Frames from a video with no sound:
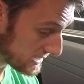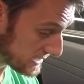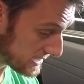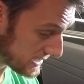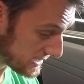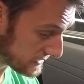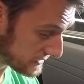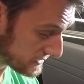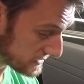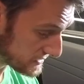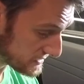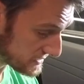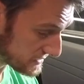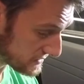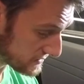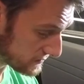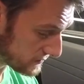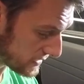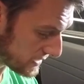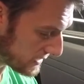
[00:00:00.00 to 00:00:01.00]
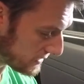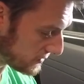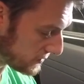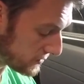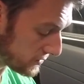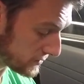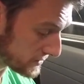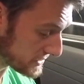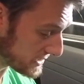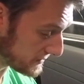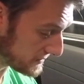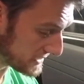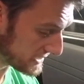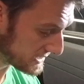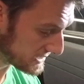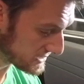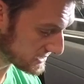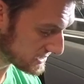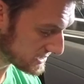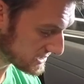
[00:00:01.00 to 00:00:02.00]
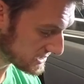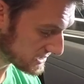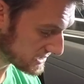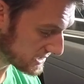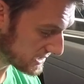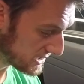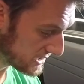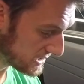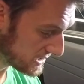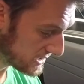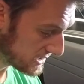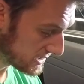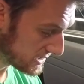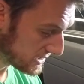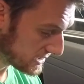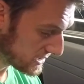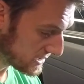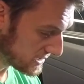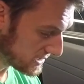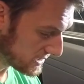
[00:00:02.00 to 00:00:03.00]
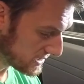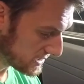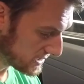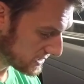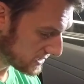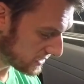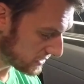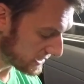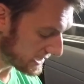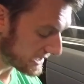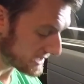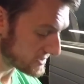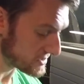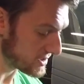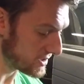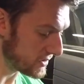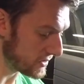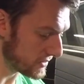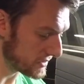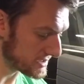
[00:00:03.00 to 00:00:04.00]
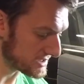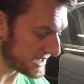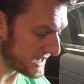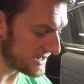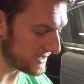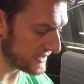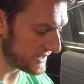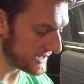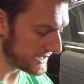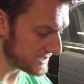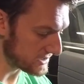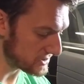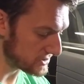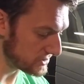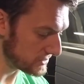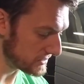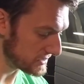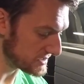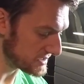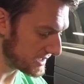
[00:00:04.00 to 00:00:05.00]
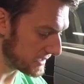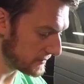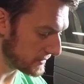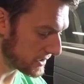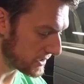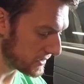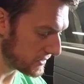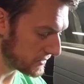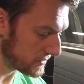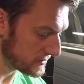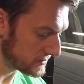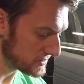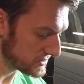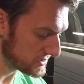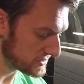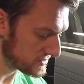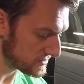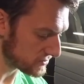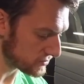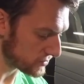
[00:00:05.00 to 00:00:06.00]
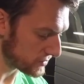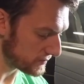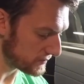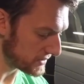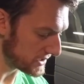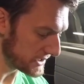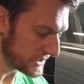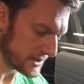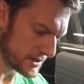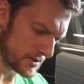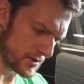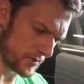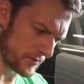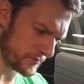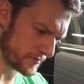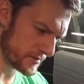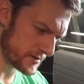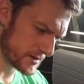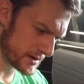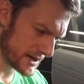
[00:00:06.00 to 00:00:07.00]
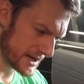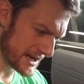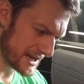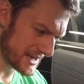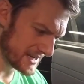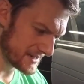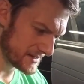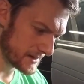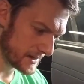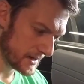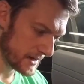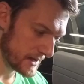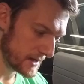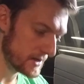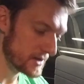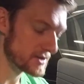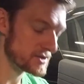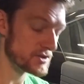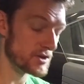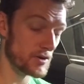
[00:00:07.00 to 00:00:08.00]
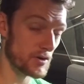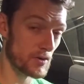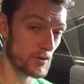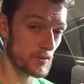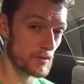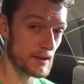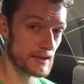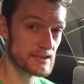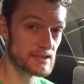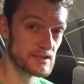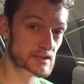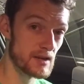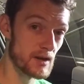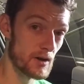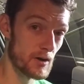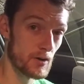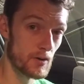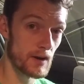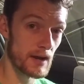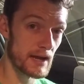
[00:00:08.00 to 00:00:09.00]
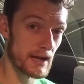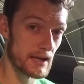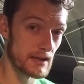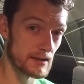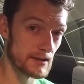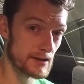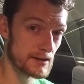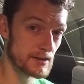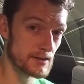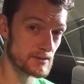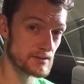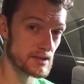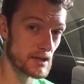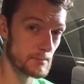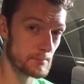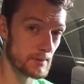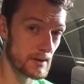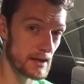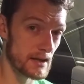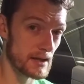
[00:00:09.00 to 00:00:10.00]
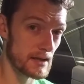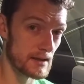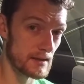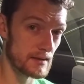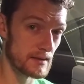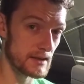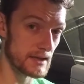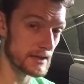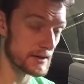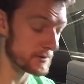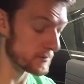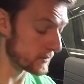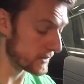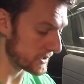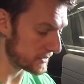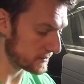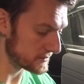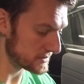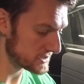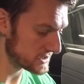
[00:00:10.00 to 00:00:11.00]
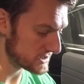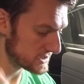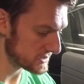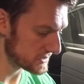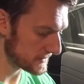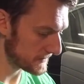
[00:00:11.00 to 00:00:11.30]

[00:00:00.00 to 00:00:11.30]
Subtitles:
I don't know what that means. Okay, so it's kind of like 2 of the same codes repeated over again. So let's go and look those up on the interwebs.